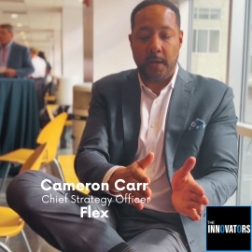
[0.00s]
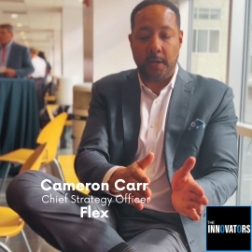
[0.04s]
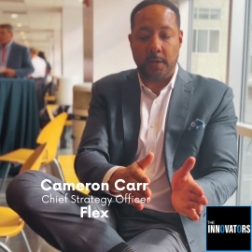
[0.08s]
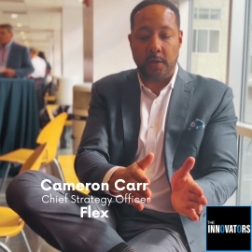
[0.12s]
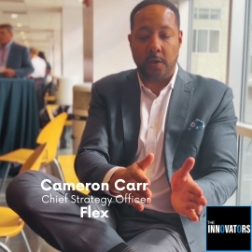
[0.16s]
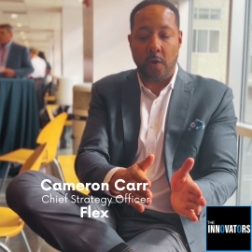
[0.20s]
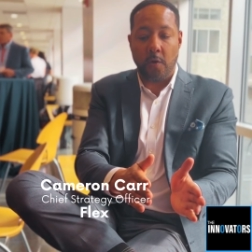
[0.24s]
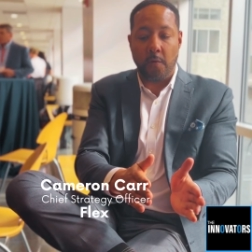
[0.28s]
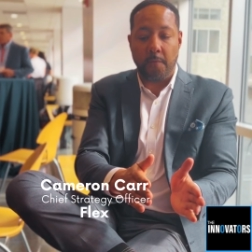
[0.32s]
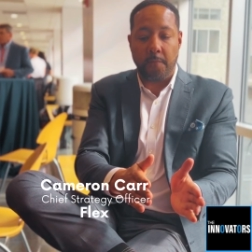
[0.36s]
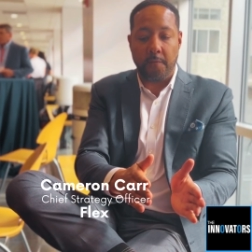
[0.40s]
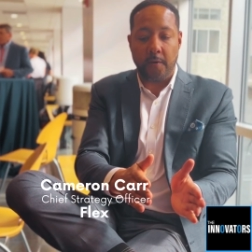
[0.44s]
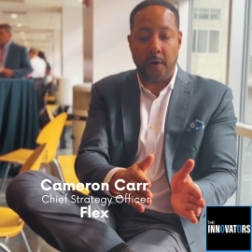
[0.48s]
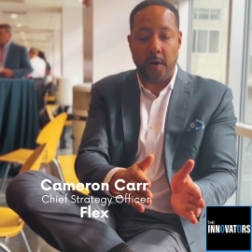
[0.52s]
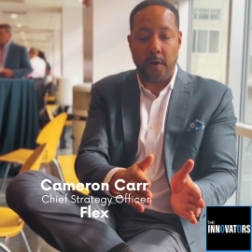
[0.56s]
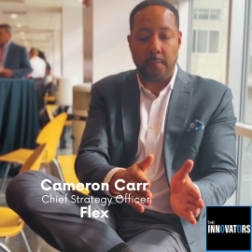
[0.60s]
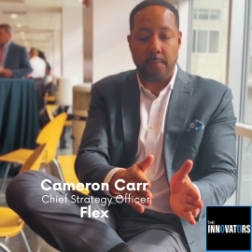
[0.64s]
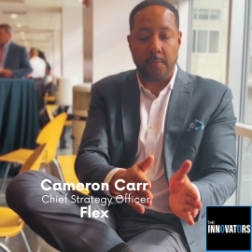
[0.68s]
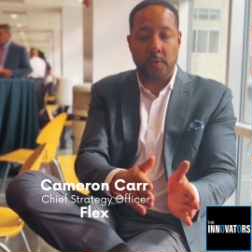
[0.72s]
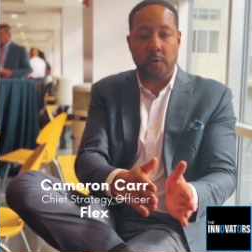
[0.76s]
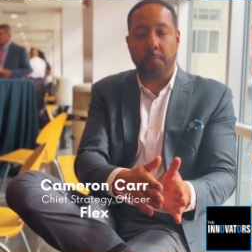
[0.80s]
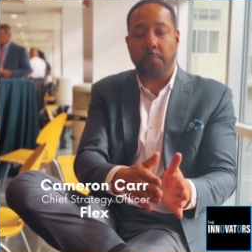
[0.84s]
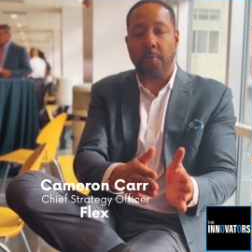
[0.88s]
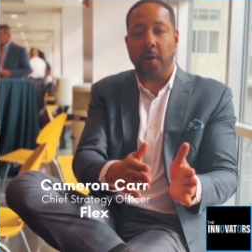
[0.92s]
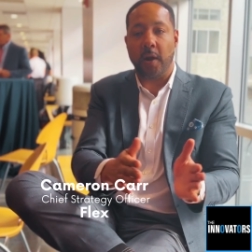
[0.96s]
go
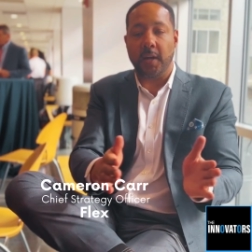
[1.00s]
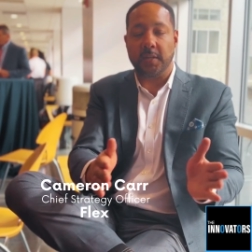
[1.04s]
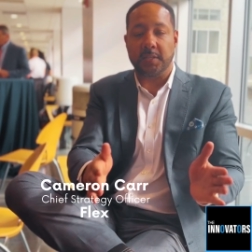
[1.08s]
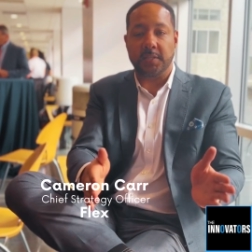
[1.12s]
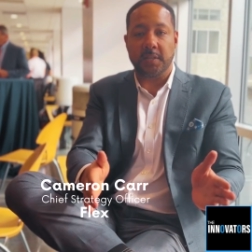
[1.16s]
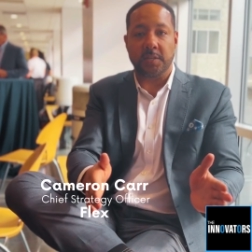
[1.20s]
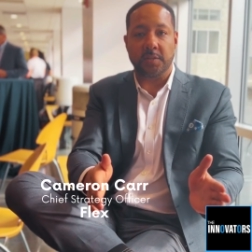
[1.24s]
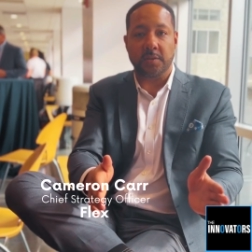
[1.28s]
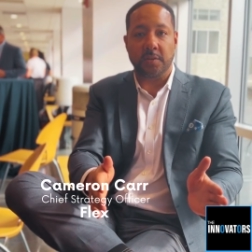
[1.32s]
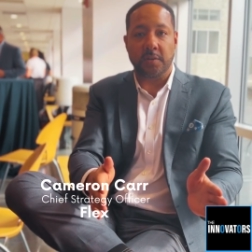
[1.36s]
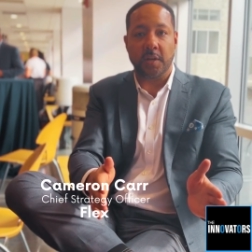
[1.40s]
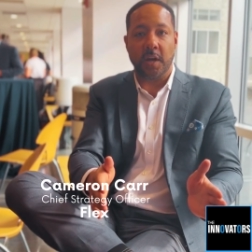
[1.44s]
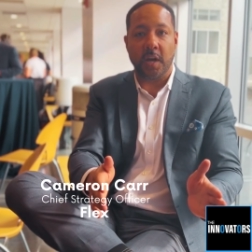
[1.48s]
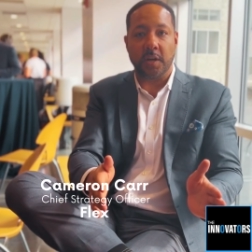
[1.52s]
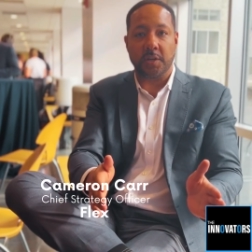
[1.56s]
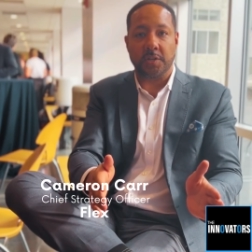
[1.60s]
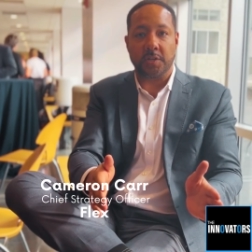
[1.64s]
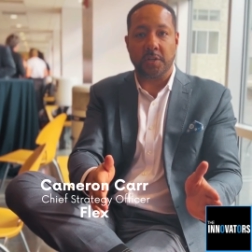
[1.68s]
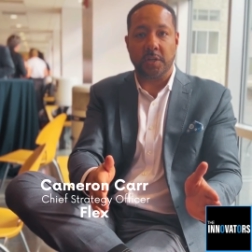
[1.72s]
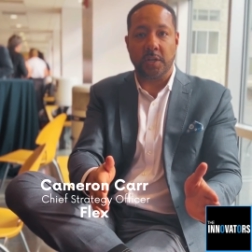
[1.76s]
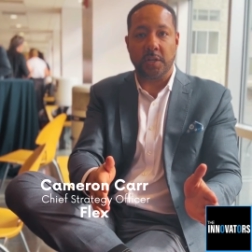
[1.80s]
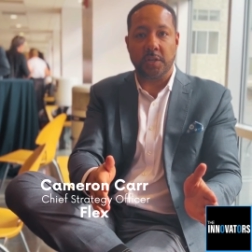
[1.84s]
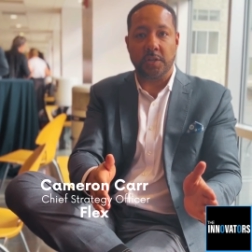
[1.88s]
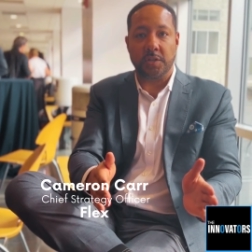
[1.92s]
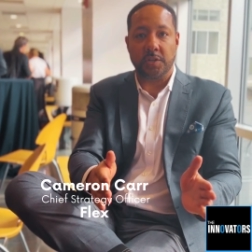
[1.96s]
from new product
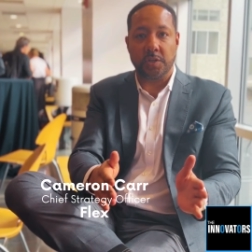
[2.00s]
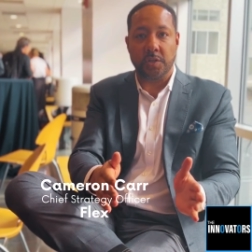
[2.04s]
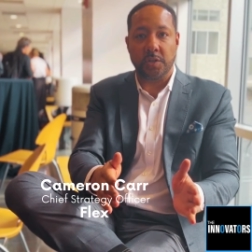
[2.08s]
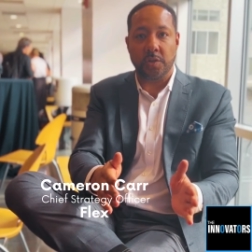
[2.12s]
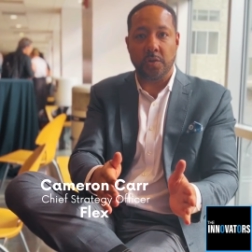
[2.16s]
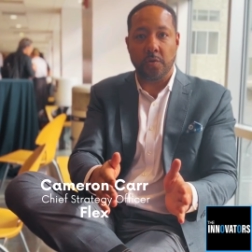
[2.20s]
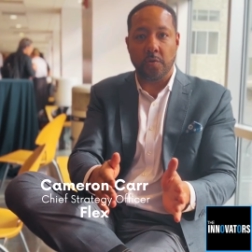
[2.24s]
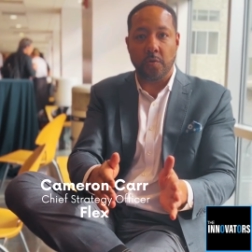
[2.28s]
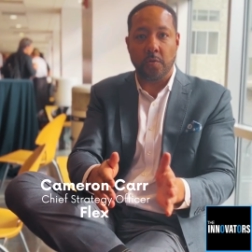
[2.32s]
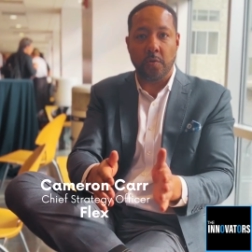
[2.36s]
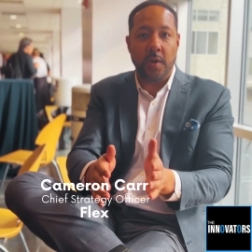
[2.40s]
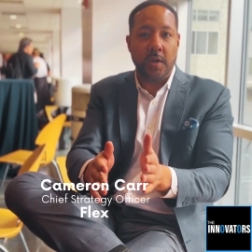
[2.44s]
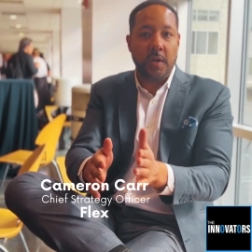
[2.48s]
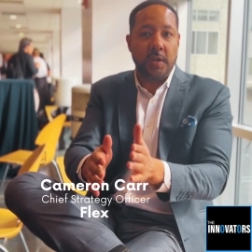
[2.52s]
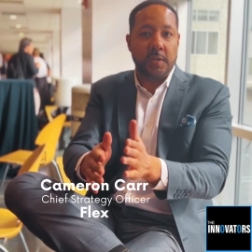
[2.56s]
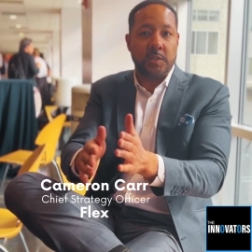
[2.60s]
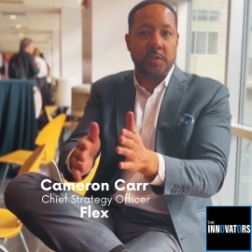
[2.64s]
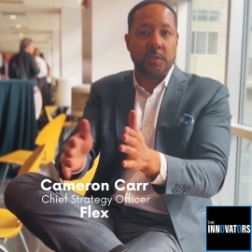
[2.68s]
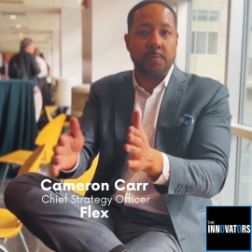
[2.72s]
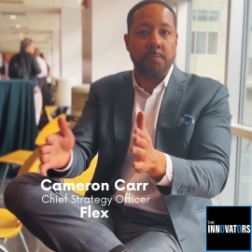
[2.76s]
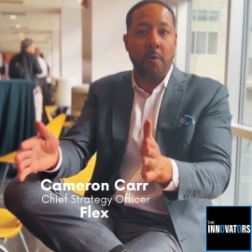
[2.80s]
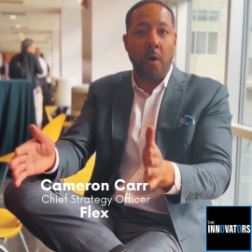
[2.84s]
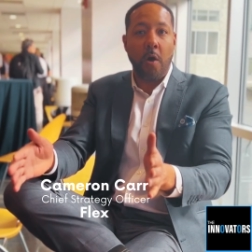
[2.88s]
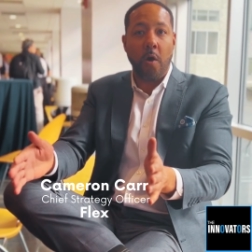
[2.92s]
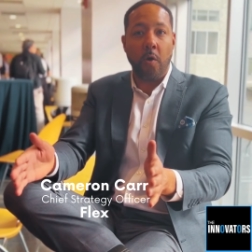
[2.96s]
introduction to
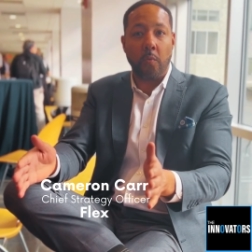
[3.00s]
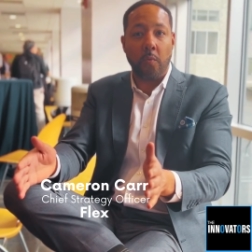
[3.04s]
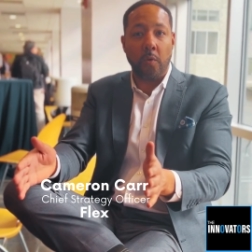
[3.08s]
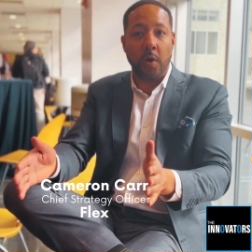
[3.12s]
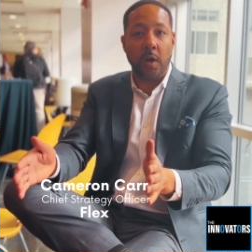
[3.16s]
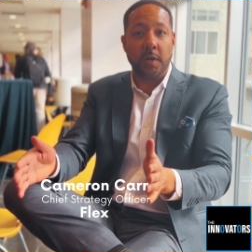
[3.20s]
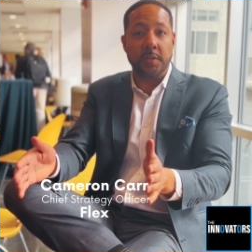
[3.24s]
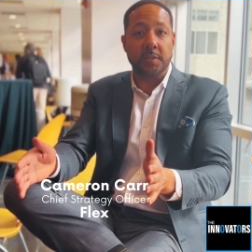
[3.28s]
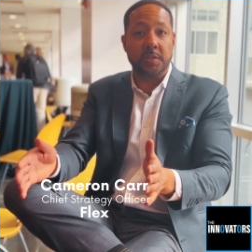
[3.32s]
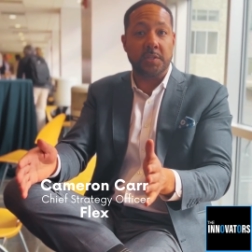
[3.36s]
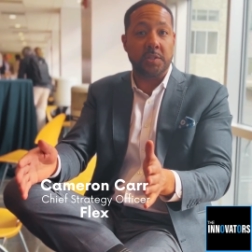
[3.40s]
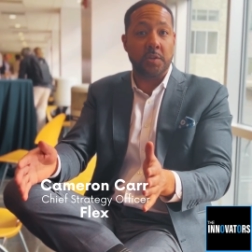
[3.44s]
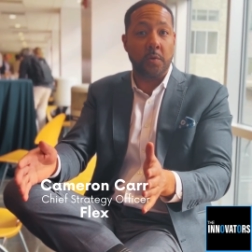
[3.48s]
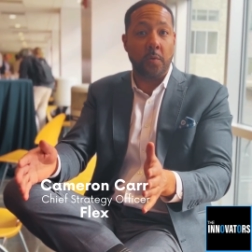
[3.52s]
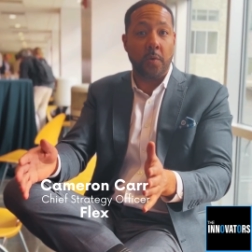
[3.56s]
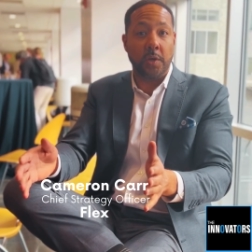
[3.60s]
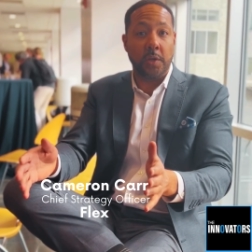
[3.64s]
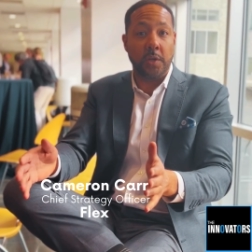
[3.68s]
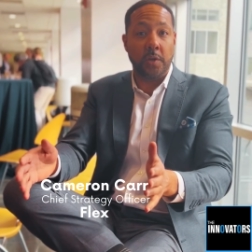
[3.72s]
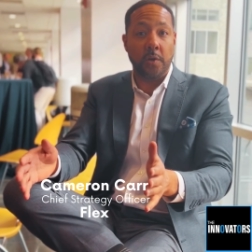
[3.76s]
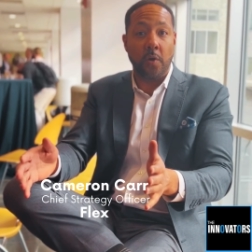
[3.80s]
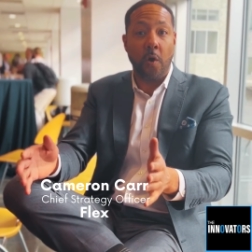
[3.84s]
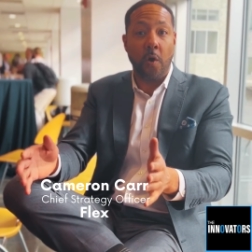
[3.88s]
small runs to where you